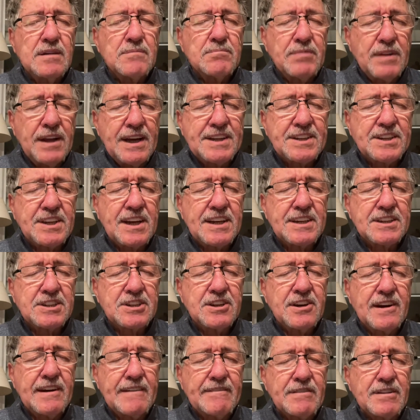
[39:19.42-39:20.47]
Bless us,
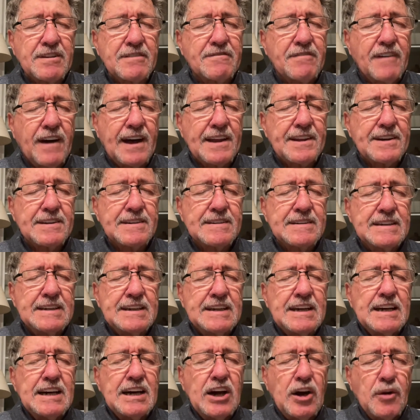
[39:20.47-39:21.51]
dear Heavenly Father.
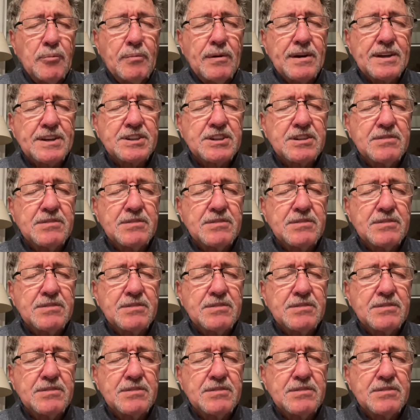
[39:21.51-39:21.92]
Help us